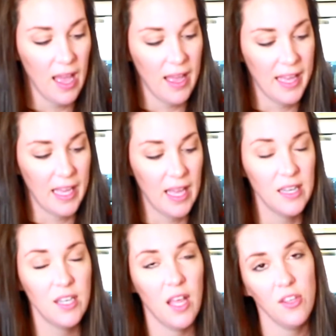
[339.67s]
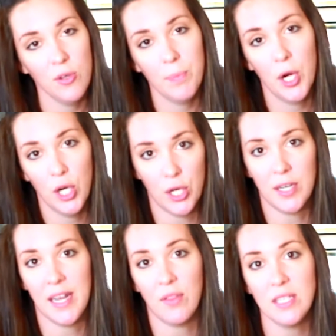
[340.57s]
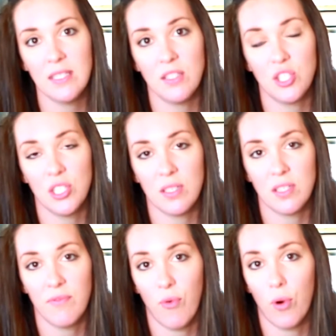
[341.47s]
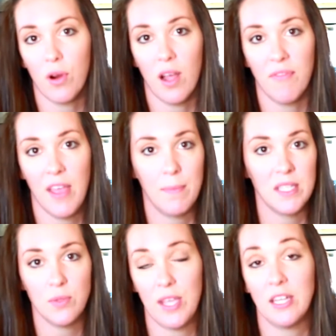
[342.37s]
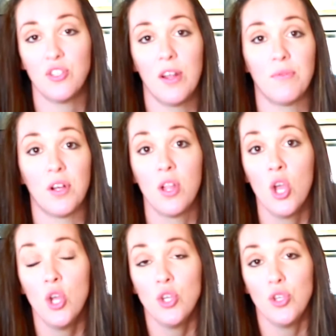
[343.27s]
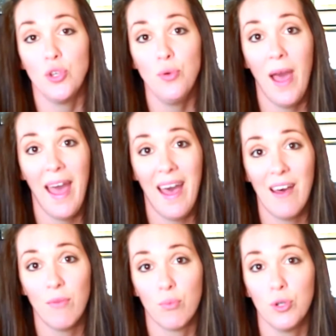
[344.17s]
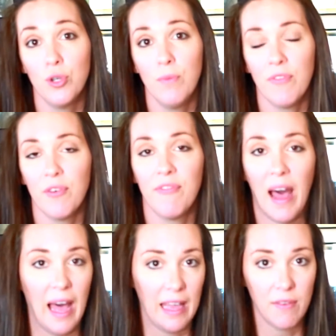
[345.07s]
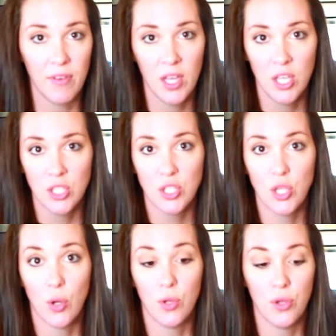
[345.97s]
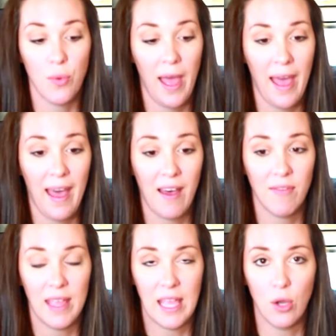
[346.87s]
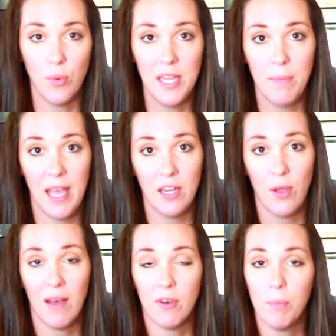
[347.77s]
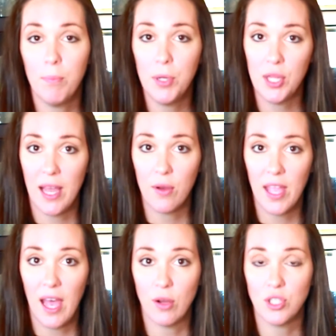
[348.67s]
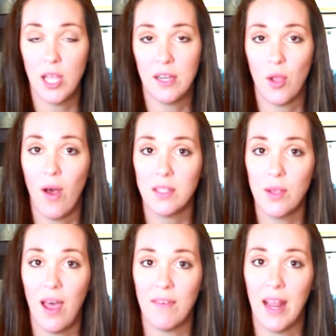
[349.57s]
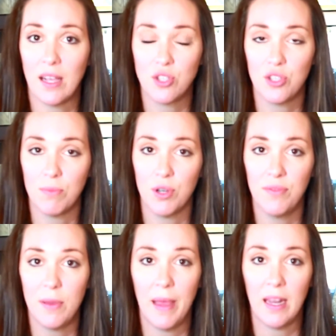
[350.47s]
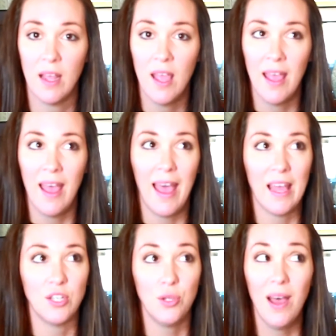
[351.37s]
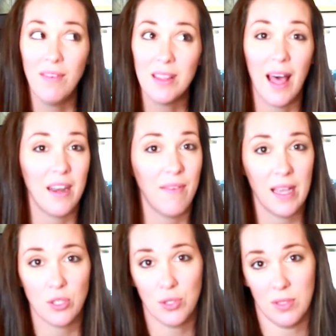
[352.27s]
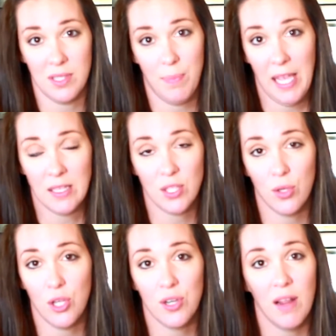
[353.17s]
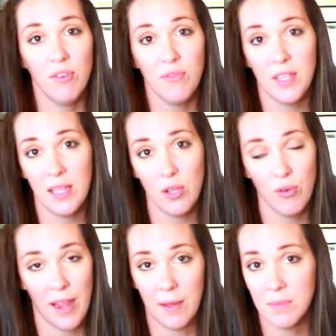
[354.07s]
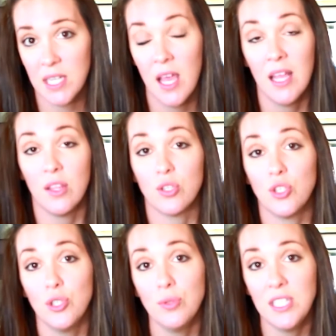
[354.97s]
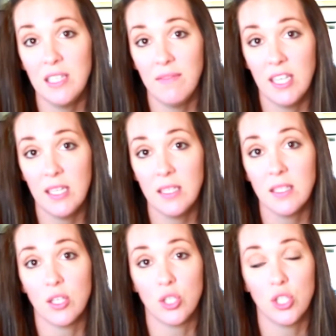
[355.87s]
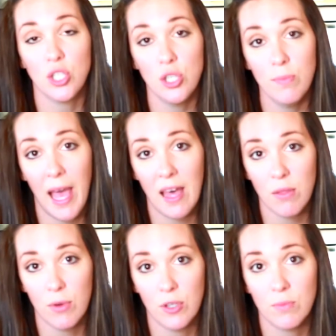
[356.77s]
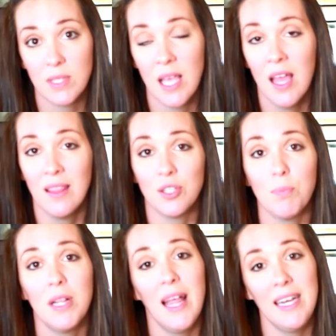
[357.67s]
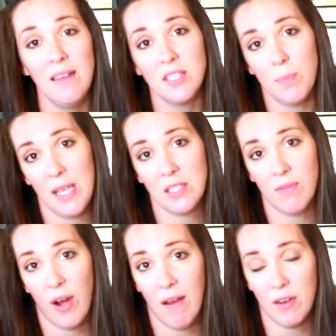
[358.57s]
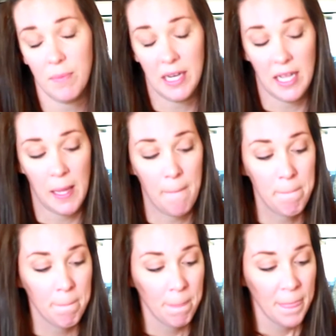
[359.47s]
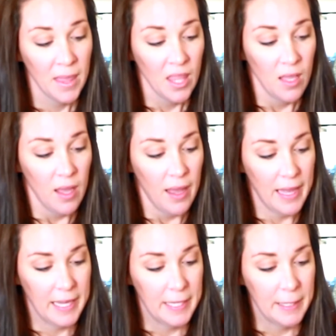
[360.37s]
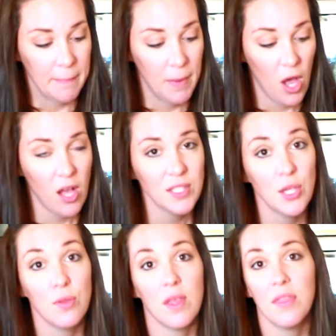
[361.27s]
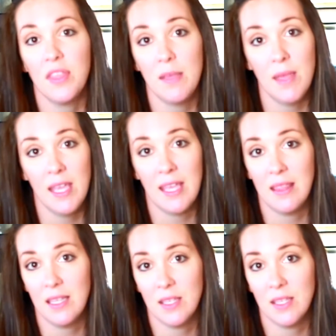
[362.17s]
Another perk, now this is just for a family suite in general. You have room for 5. So you have a queen bed, you have a pull-out couch, and you also have an extra Murphy bed. And you have a lot of extra space, so you're never feeling cramped. There's 2 TVs, there's 2 bathrooms, there's plenty of space for everybody. Also, the theming in